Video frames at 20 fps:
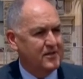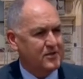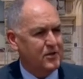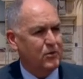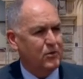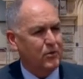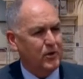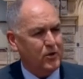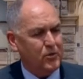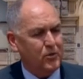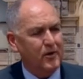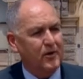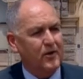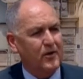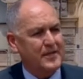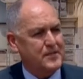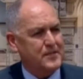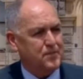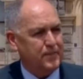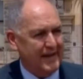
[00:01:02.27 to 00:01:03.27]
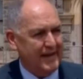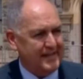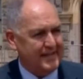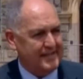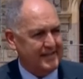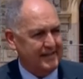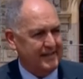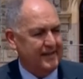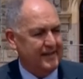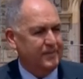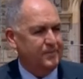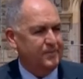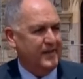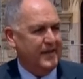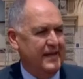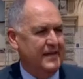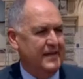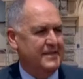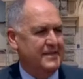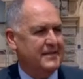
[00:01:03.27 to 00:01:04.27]
So what we are expecting
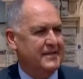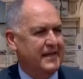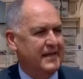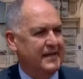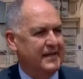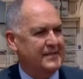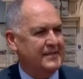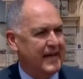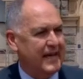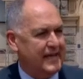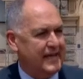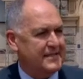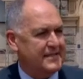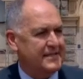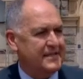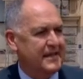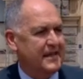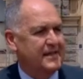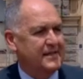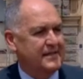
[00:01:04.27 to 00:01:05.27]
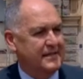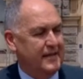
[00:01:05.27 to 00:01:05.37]
is a tax